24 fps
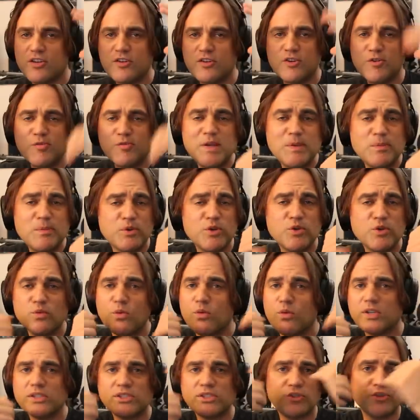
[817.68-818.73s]
New people who
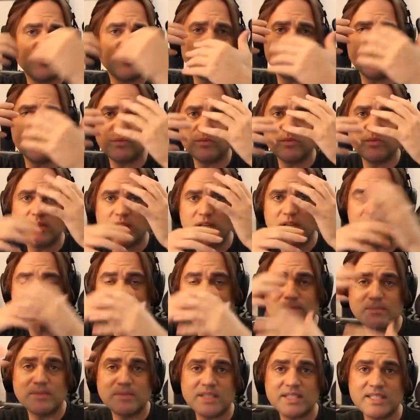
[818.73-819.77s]
want to
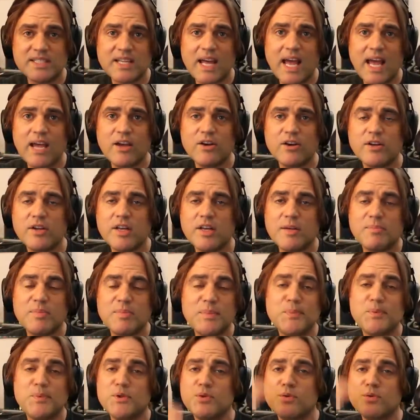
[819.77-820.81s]
attempt the style,
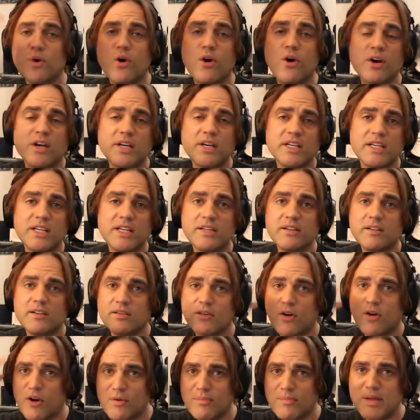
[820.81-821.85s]
people who already
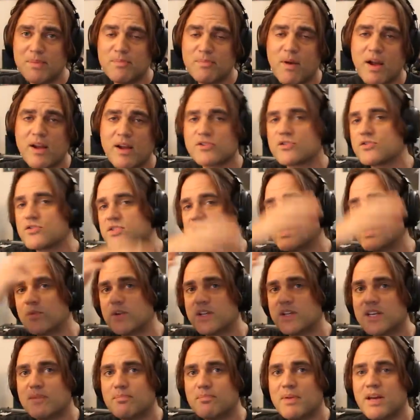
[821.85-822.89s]
are beatboxers and they
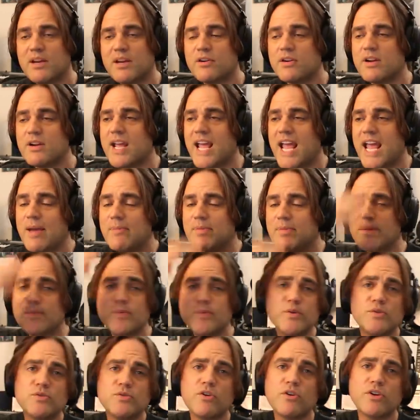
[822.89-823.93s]
want to get better, and
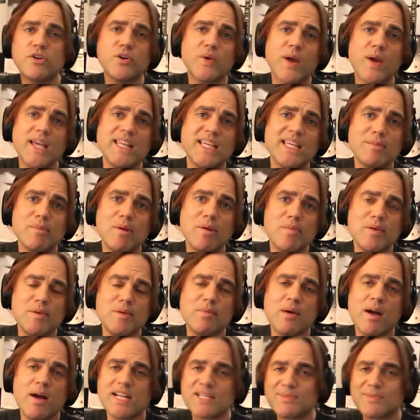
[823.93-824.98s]
people who don't know anything about
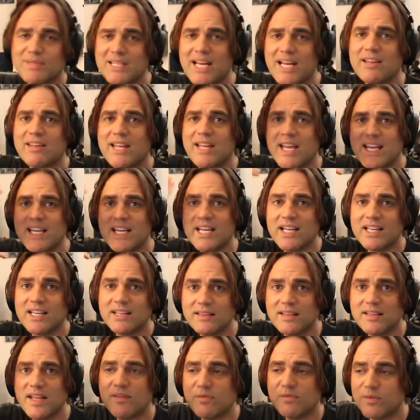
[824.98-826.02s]
beatbox but now they
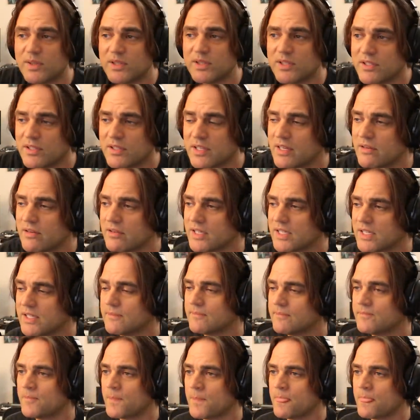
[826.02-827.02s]
love what they're hearing.